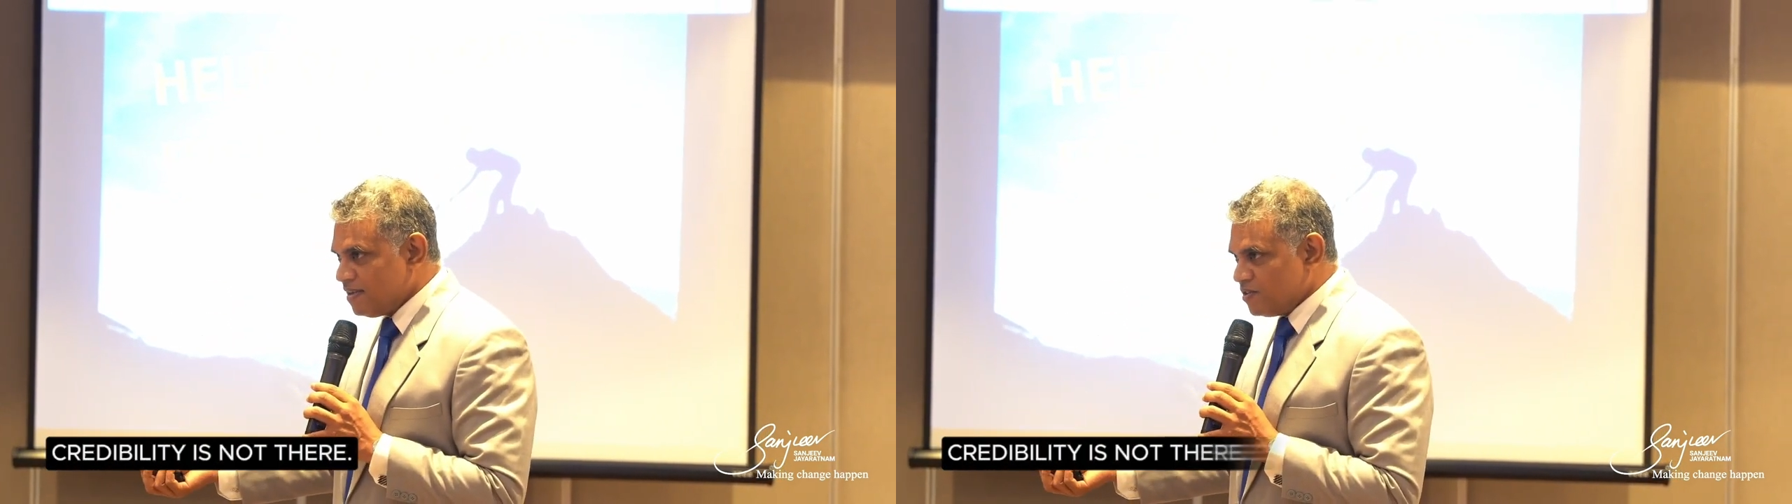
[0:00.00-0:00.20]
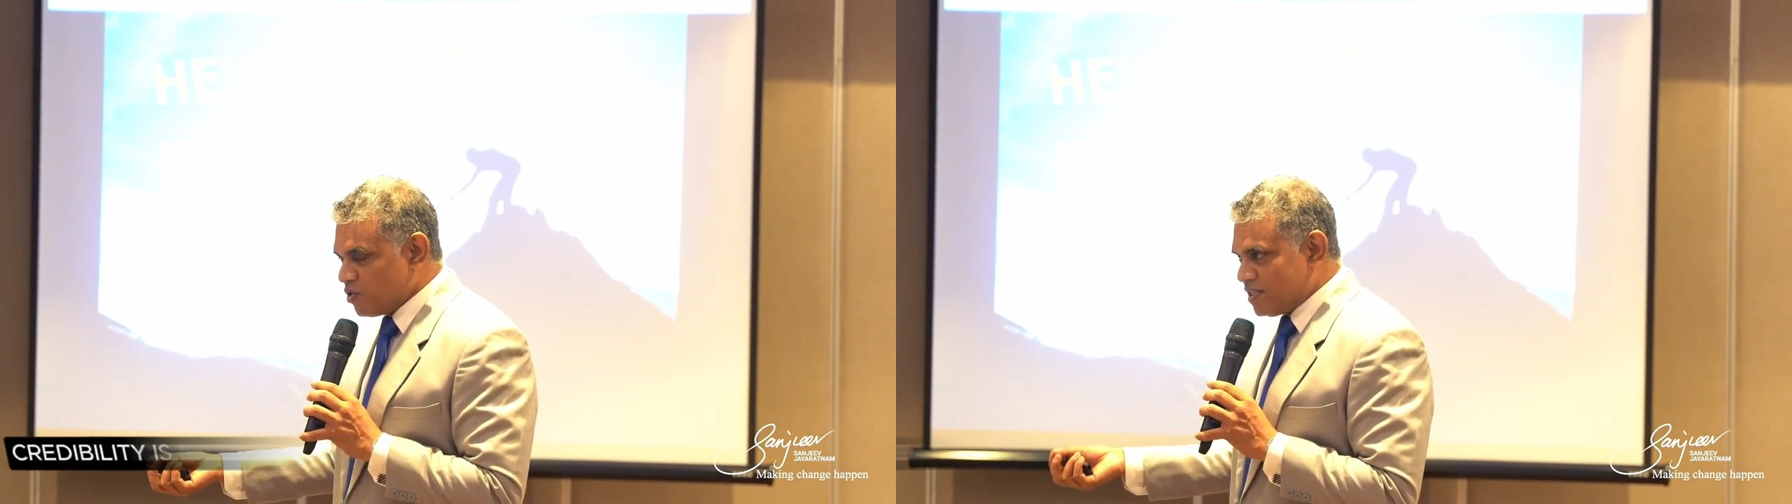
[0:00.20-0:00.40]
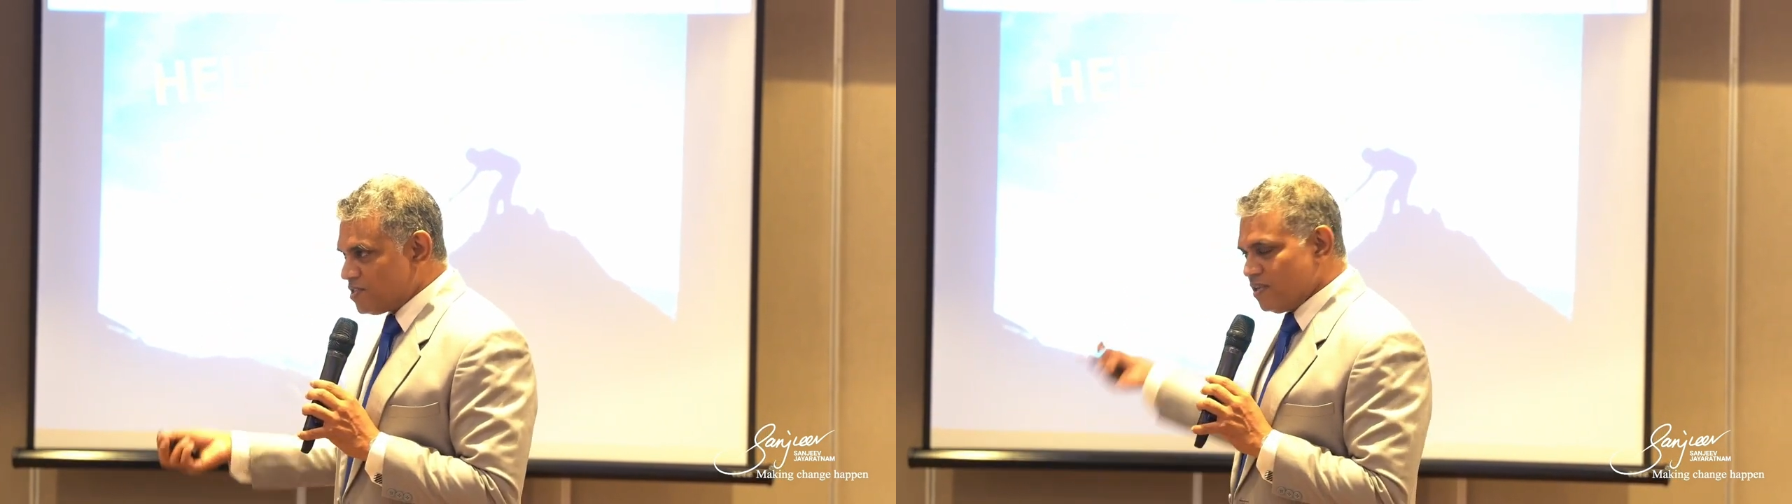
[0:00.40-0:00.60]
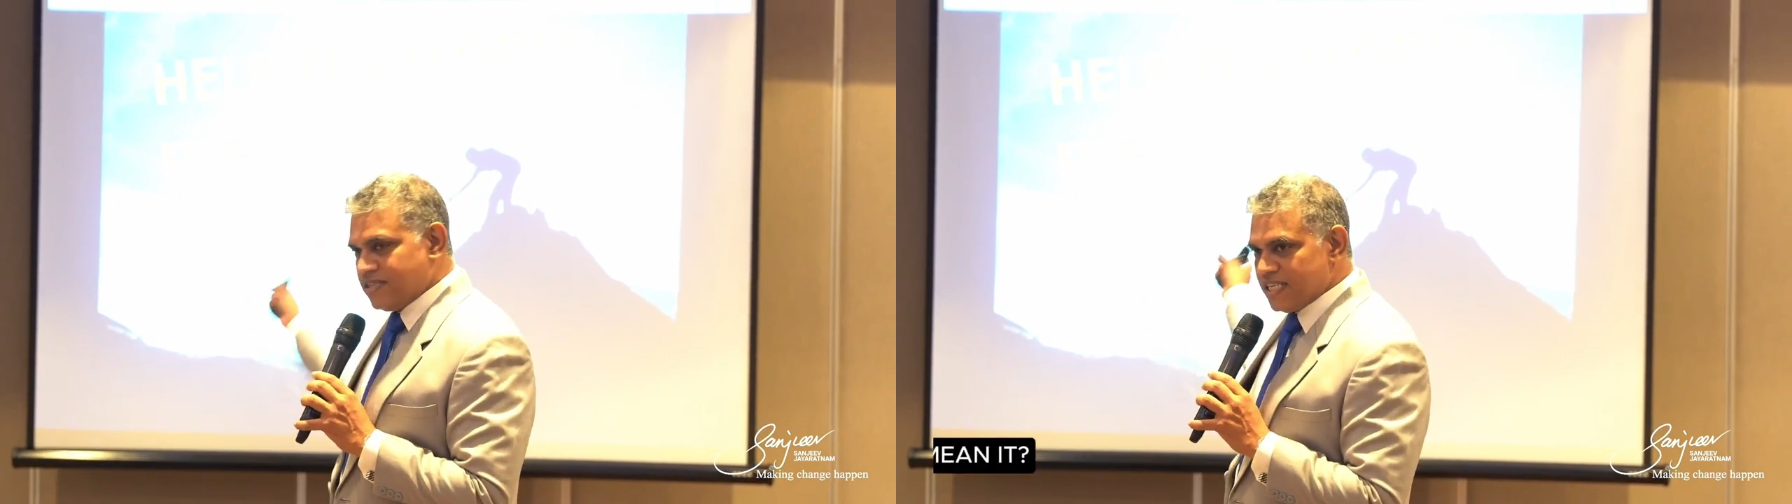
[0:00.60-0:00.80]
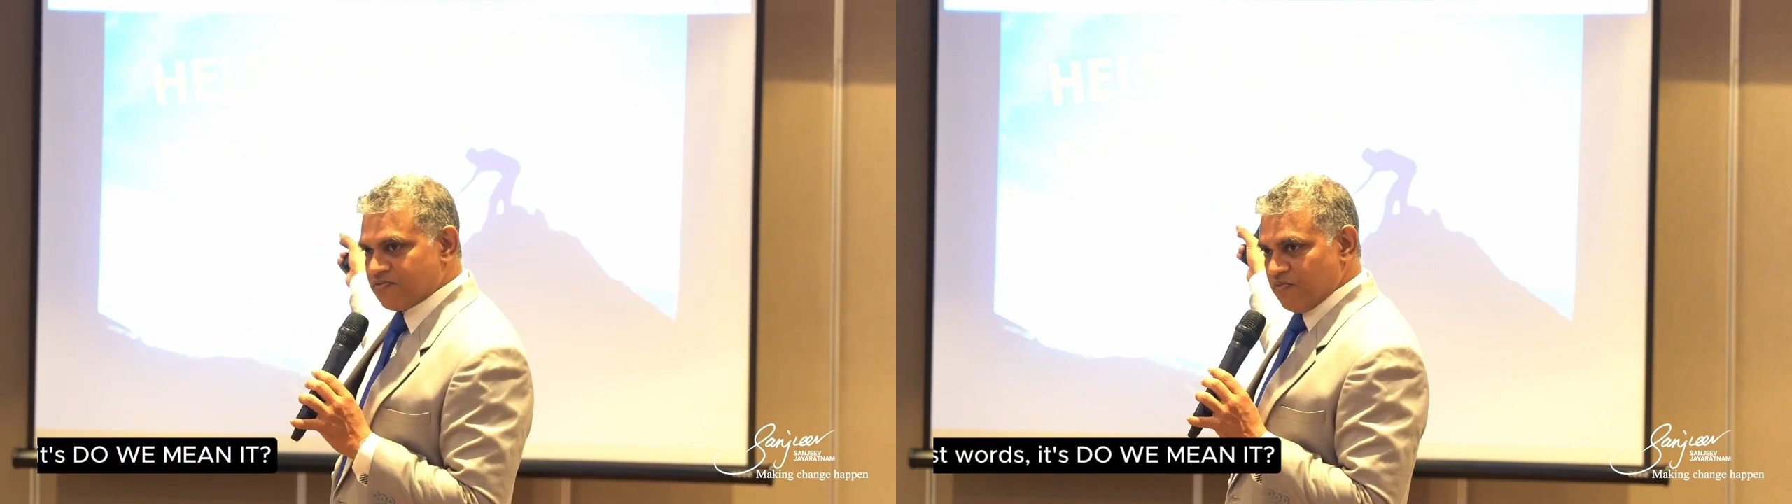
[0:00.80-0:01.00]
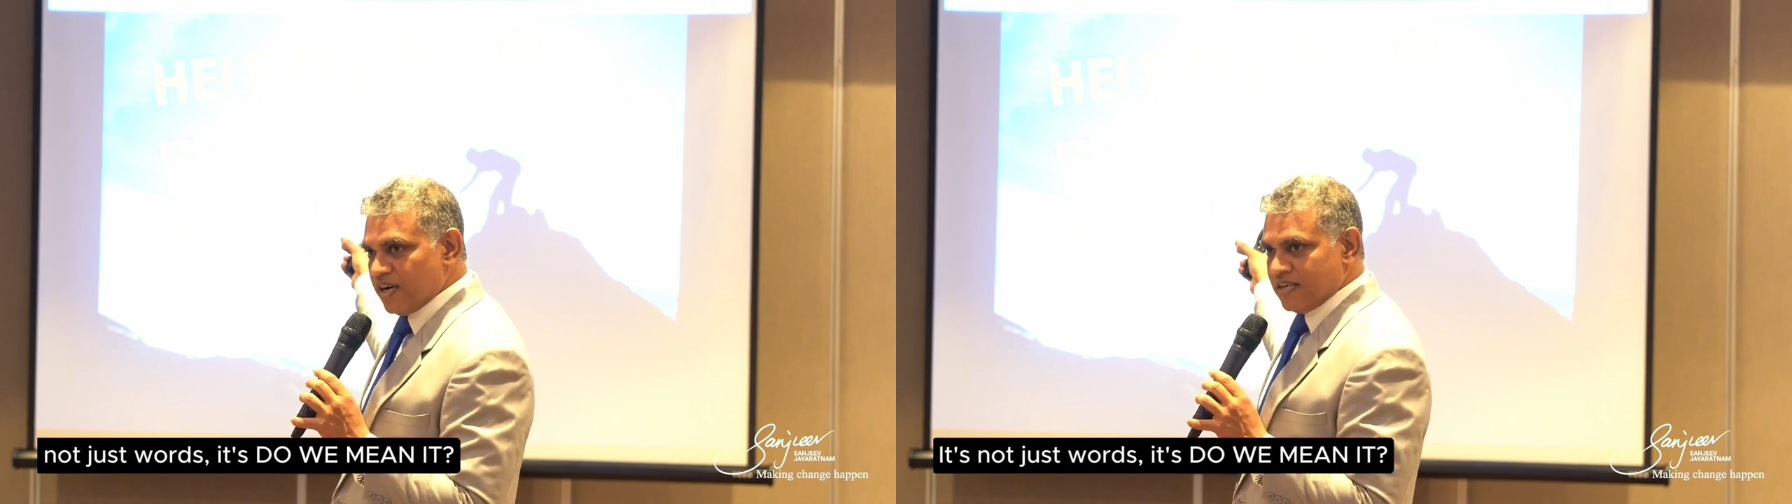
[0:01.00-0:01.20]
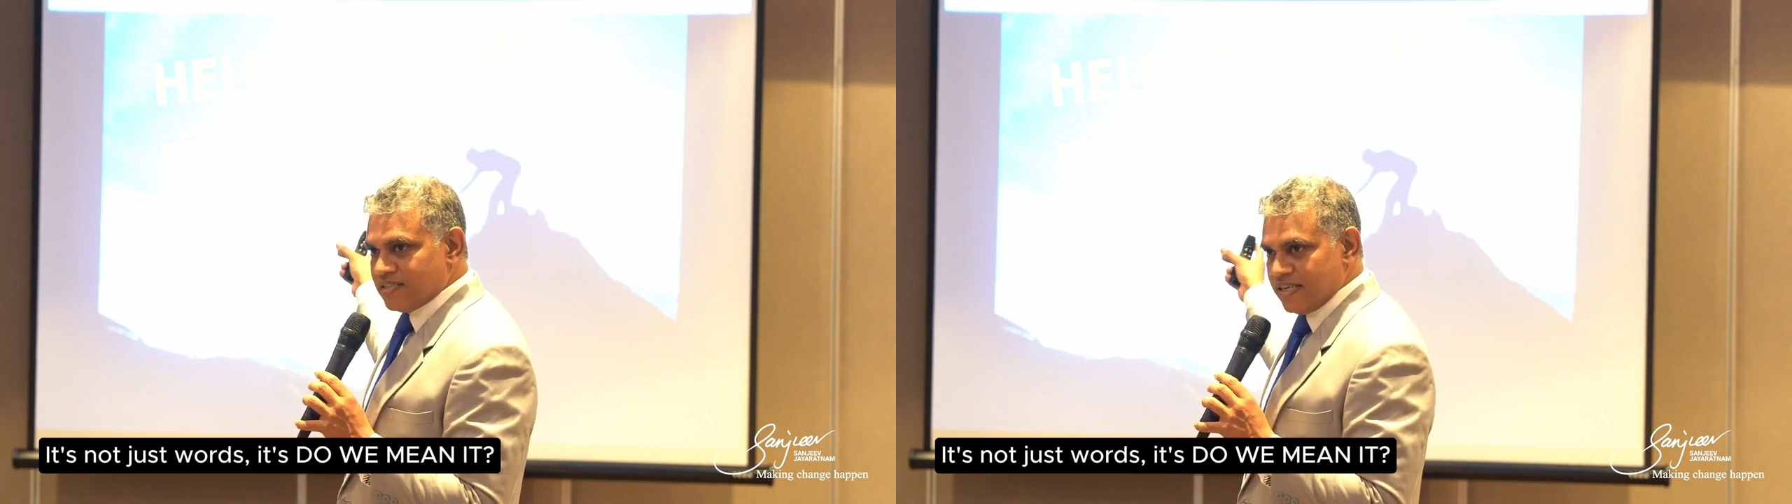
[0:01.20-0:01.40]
So it's not just words,